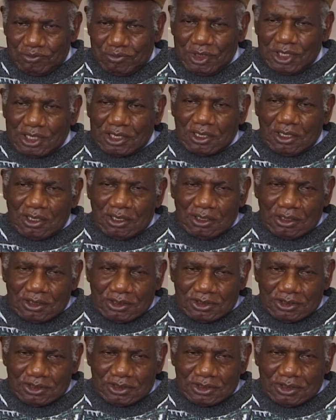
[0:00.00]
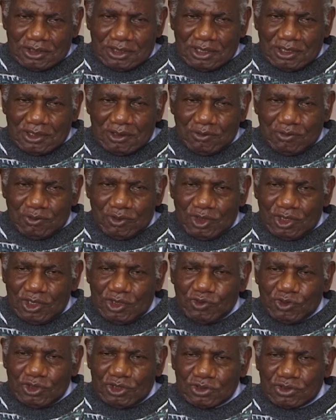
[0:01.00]
because
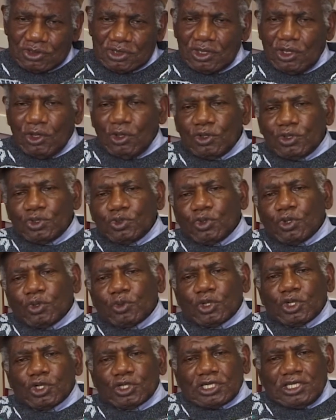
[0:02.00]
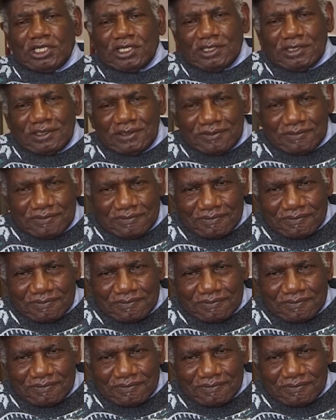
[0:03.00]
it was outdoor working.